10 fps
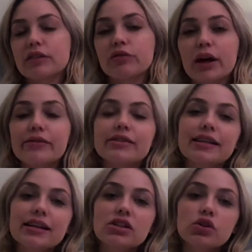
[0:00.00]
If you have
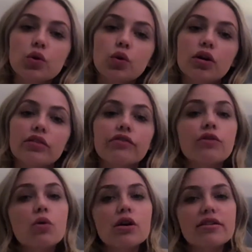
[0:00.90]
6 or
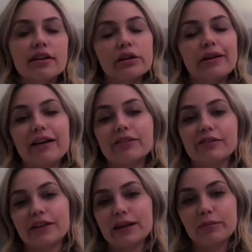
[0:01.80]
4, then you have a
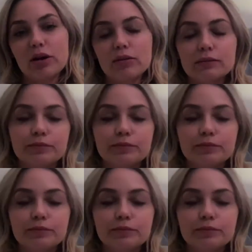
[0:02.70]
fake belt.